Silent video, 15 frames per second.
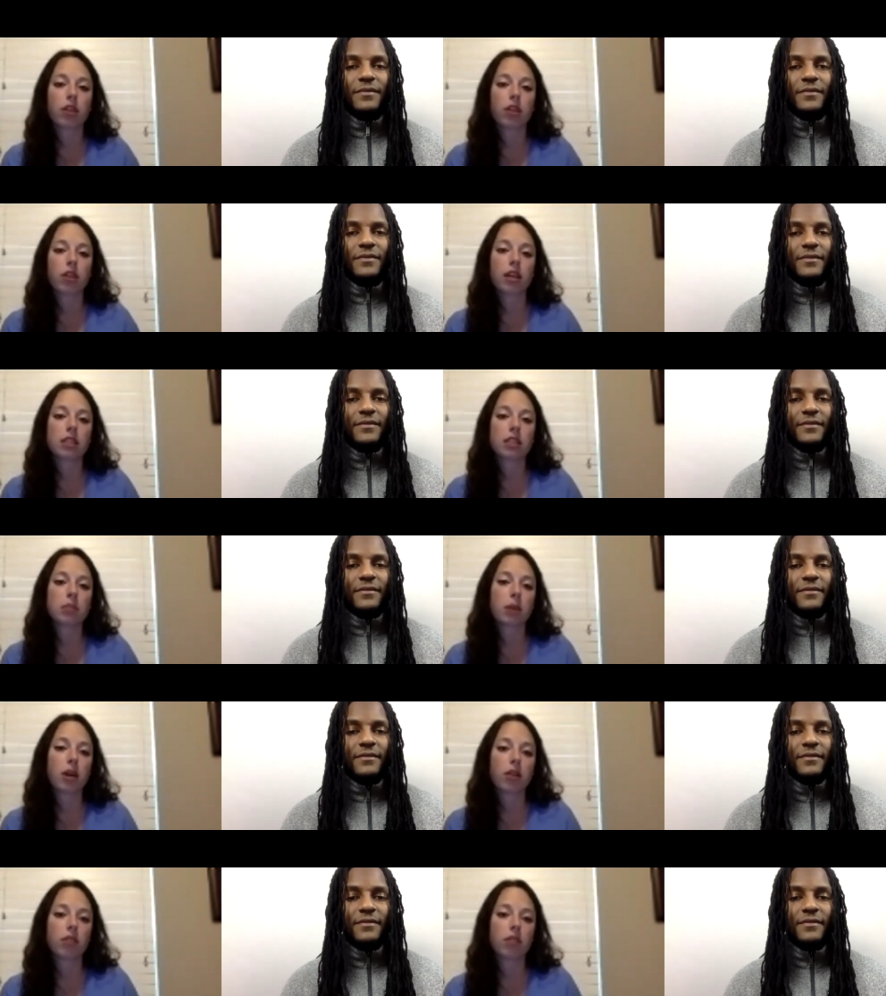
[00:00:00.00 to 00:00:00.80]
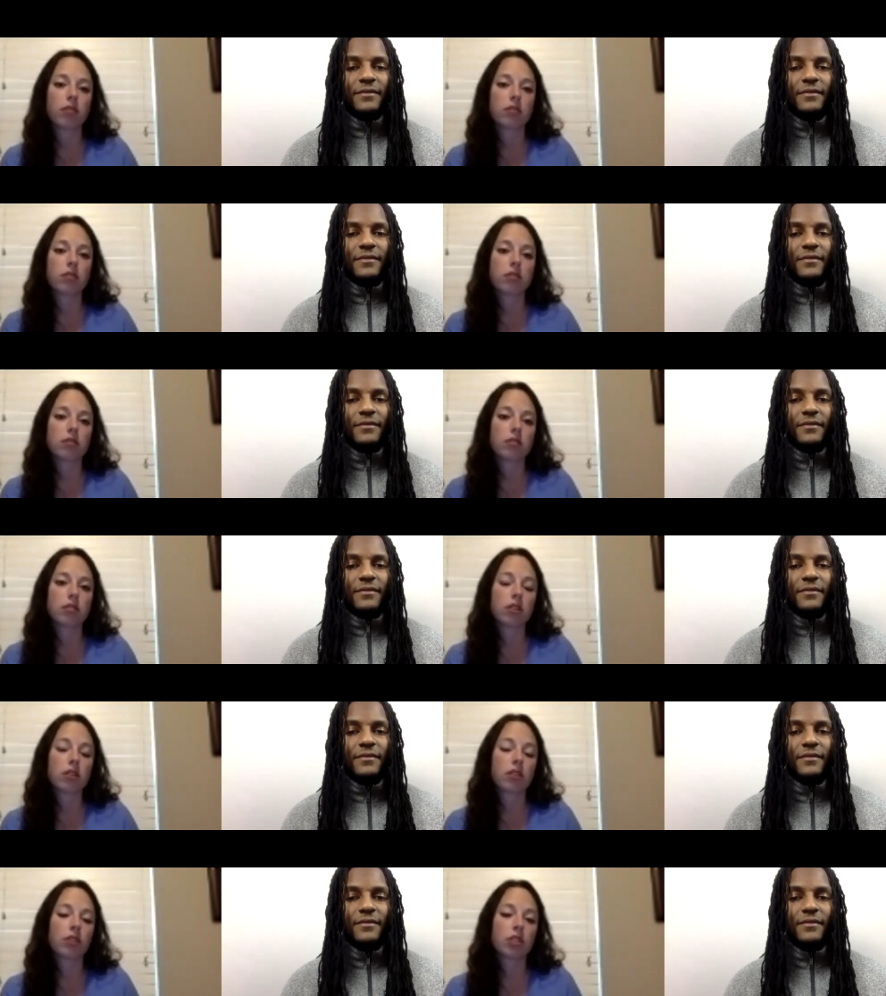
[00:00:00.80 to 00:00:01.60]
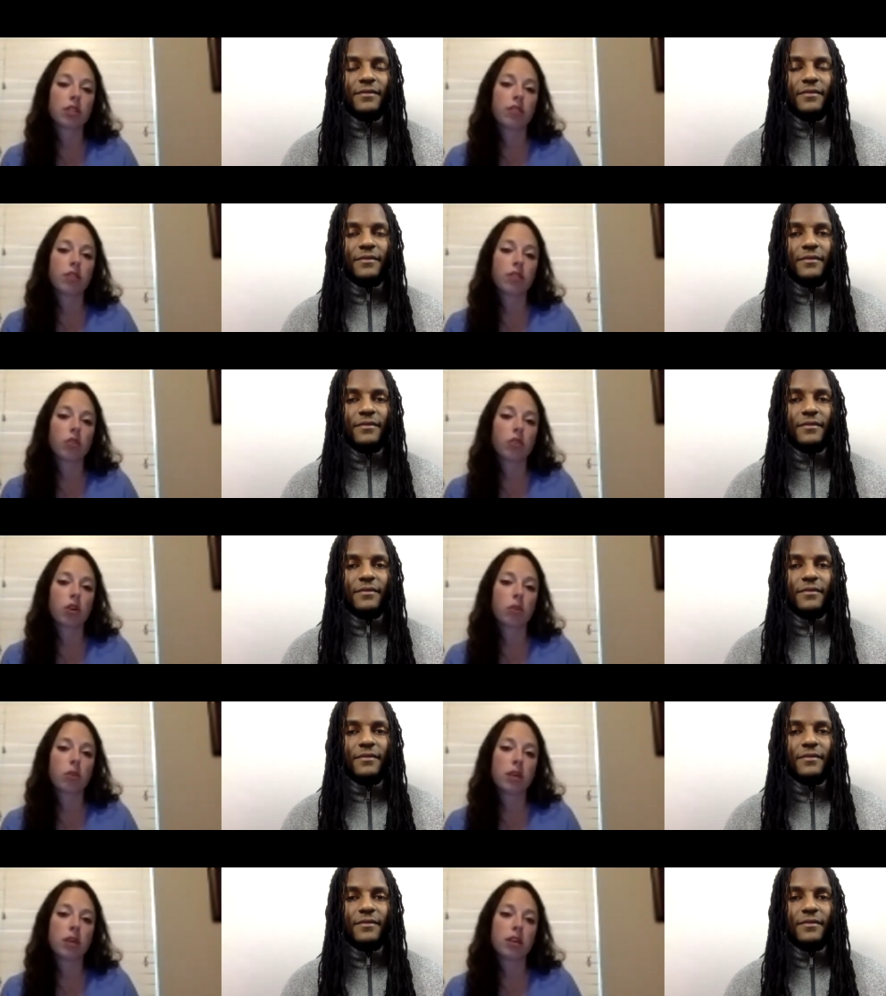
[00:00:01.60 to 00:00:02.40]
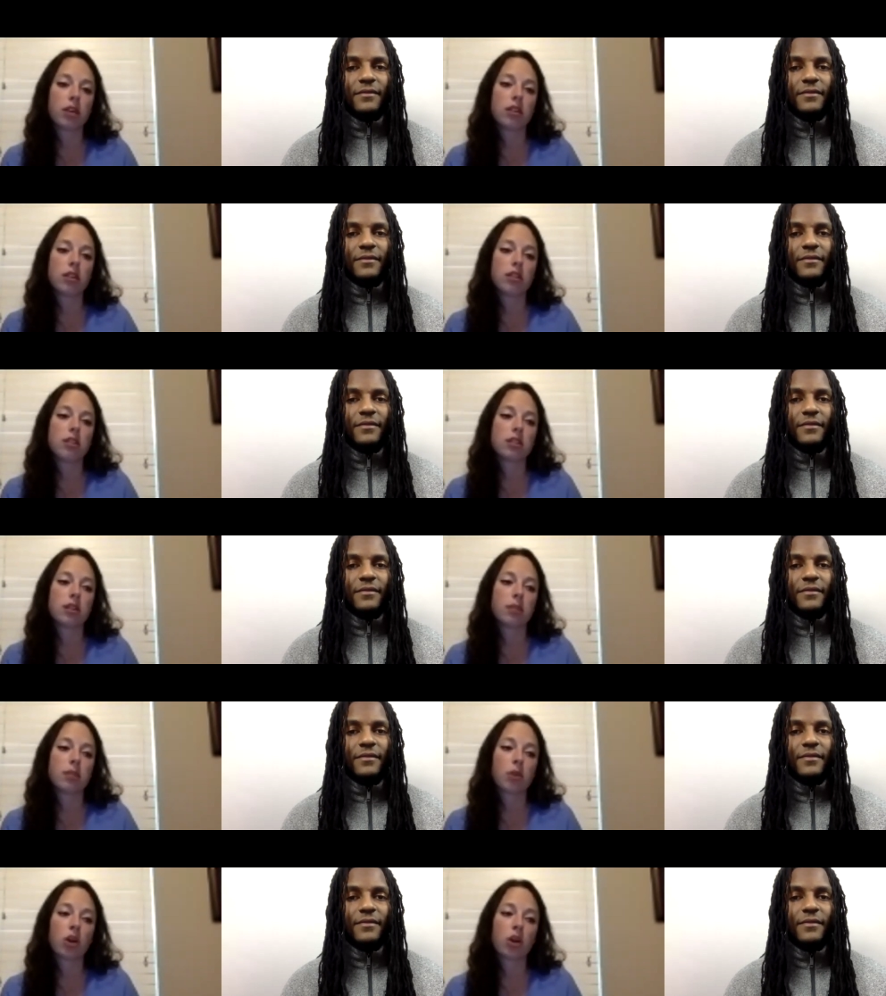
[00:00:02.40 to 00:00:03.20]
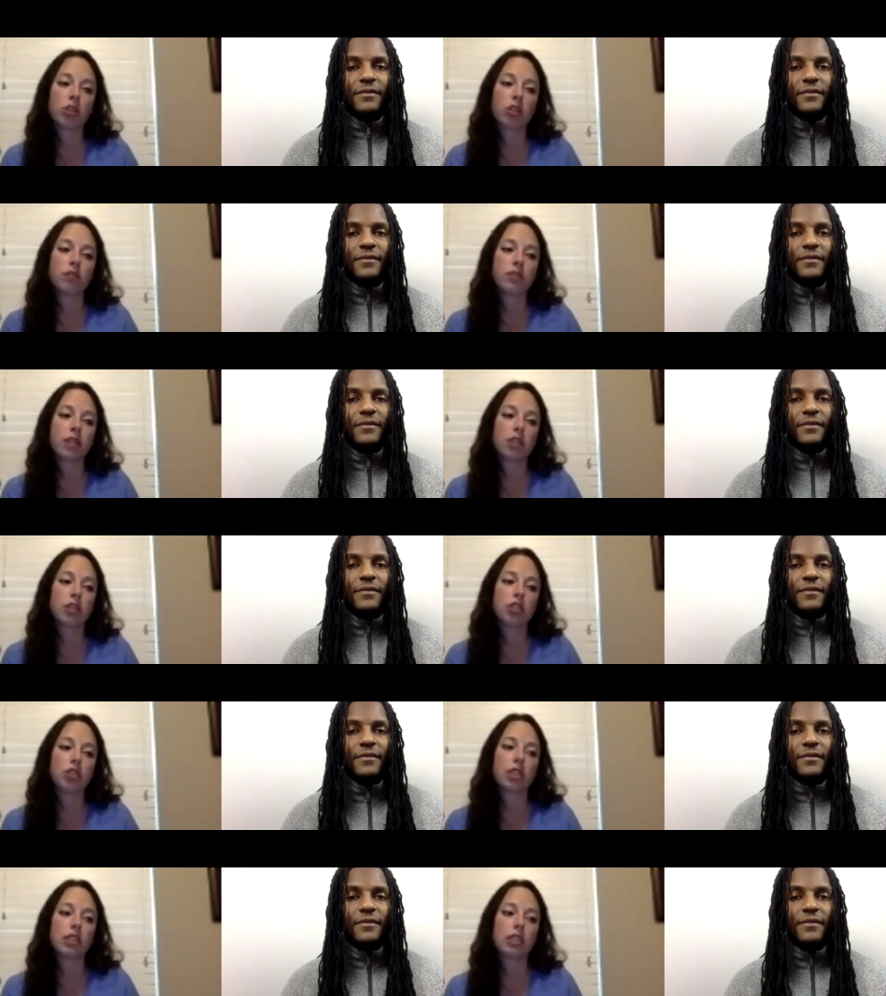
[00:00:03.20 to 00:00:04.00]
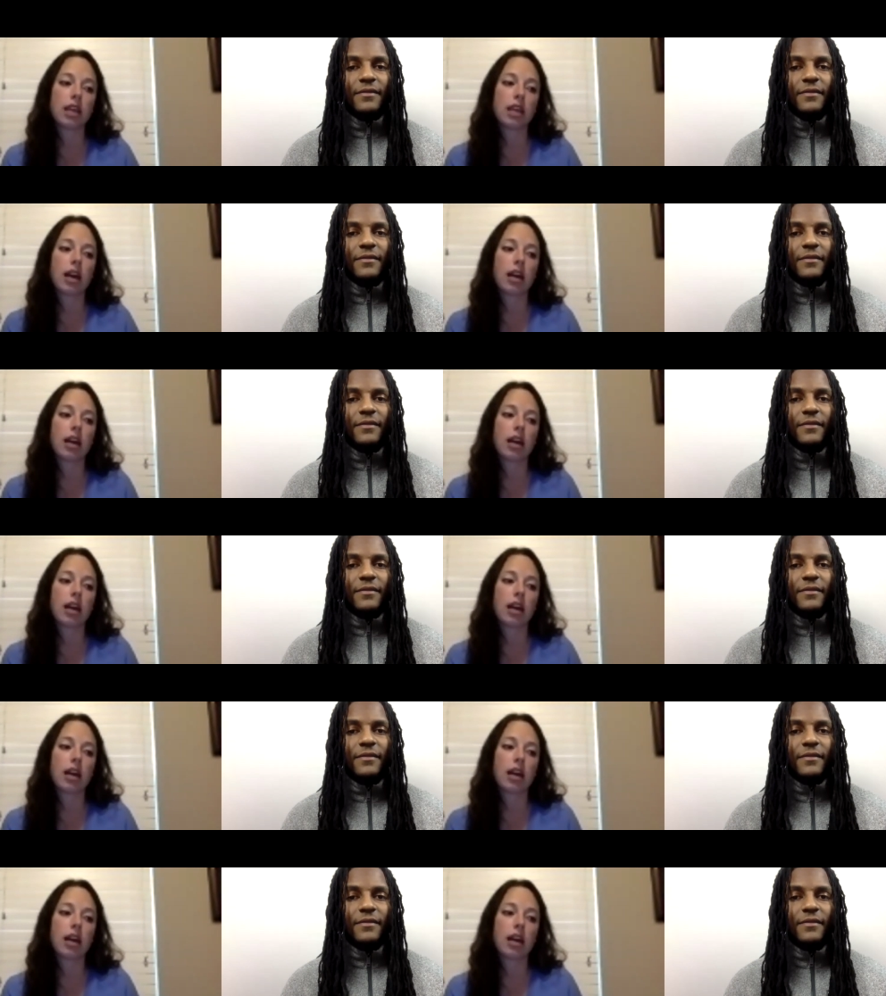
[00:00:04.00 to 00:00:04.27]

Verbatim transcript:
Speaker 1: things about the University of Oklahoma um, College of Dentistry is that